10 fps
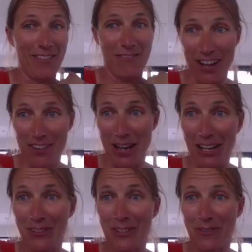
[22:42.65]

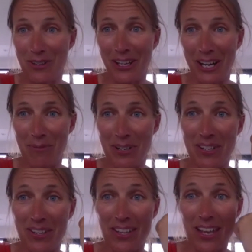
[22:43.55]
£5 for a
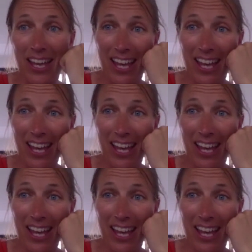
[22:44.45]
garment that